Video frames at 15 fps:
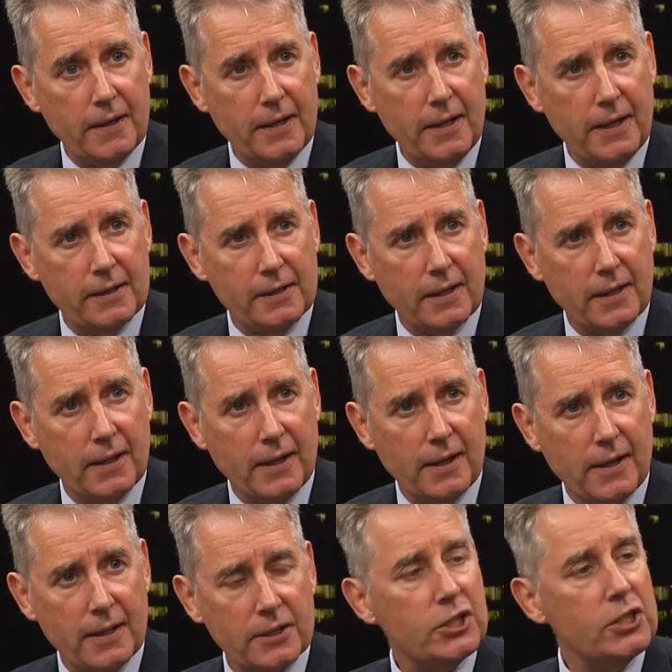get
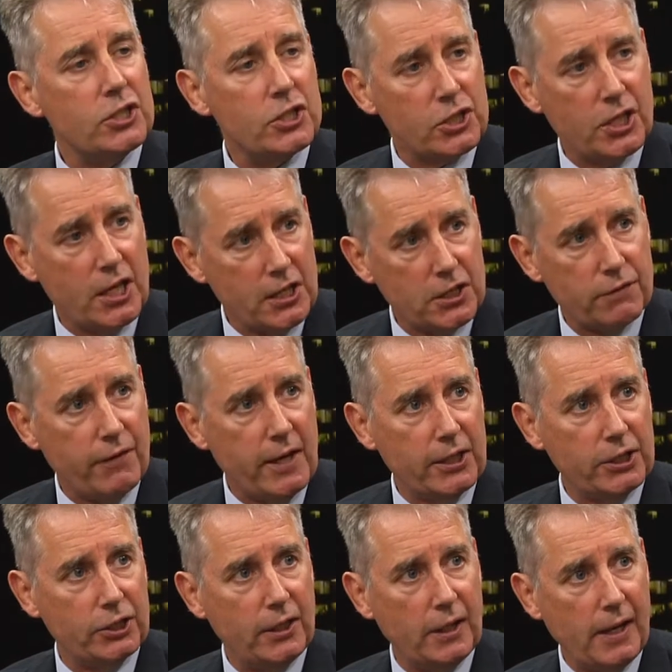a sense of
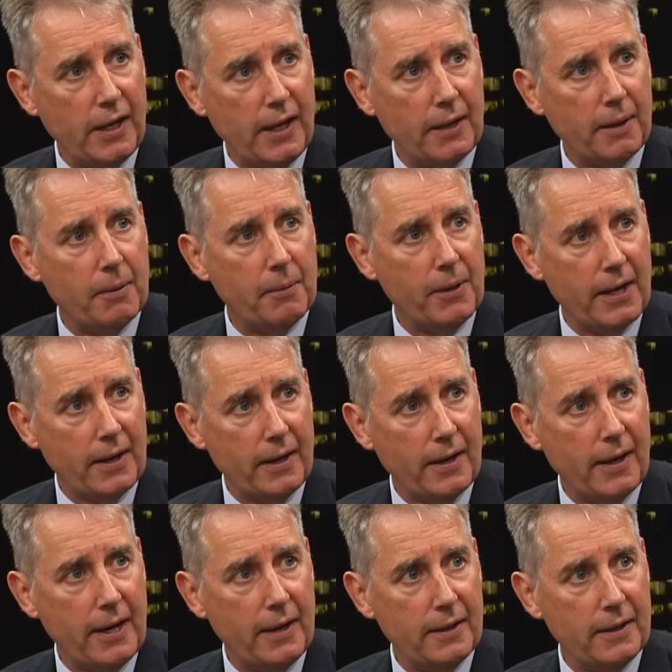satisfaction about
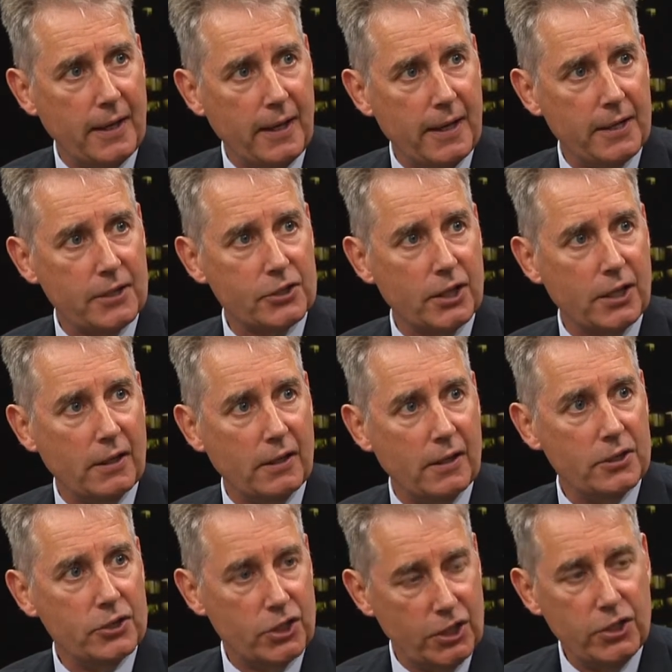housing
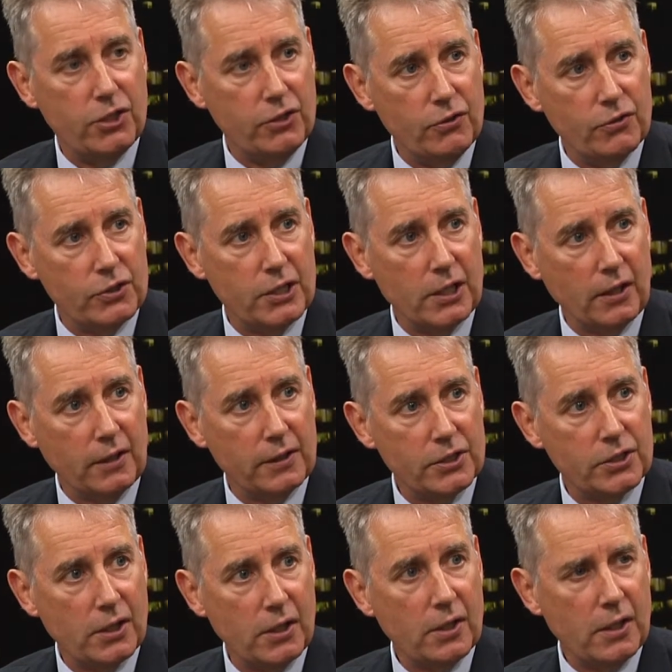senior New
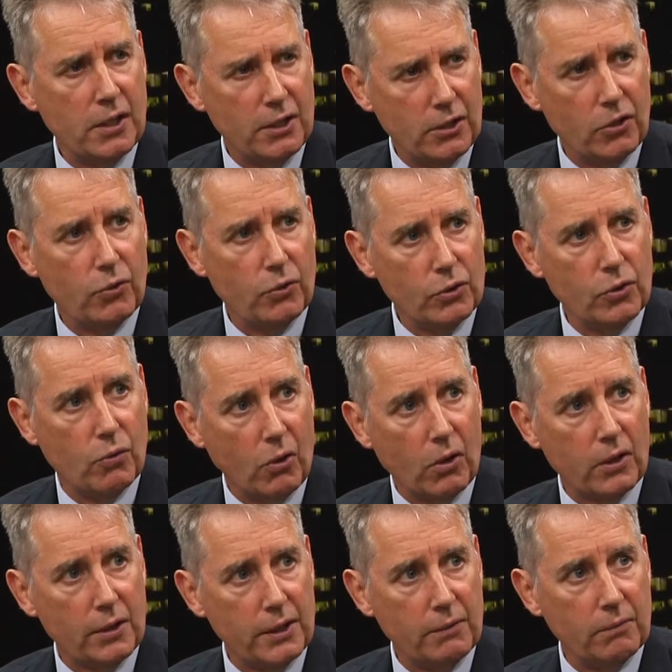Zealanders in good
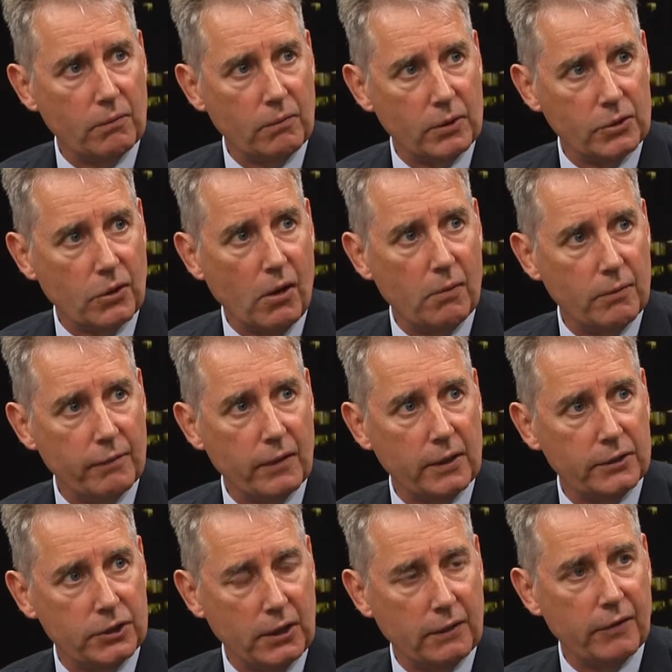quality retirement
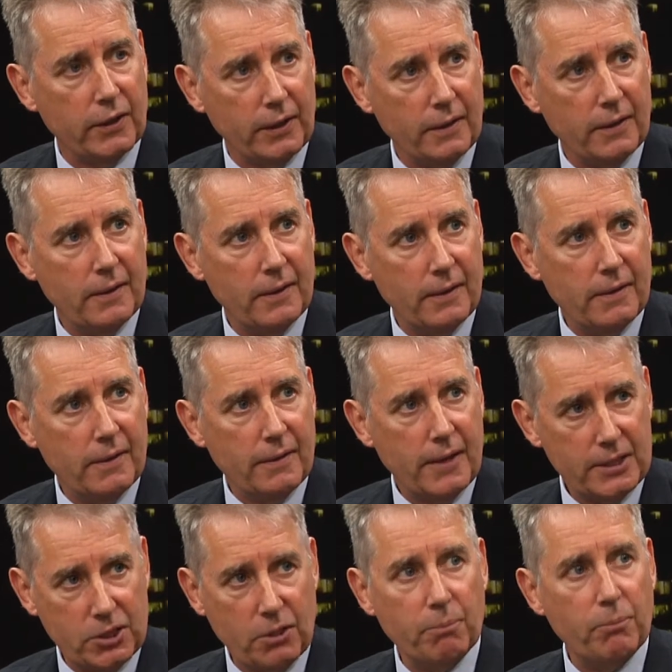village living.
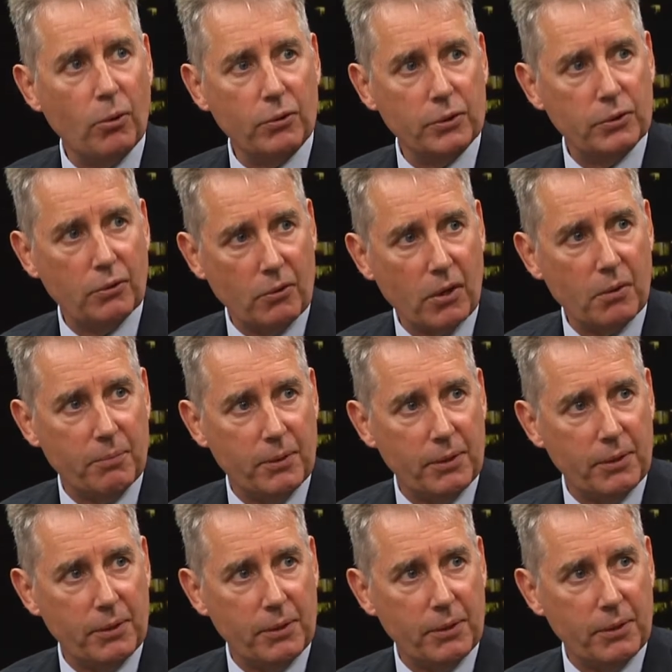That's important to a lot of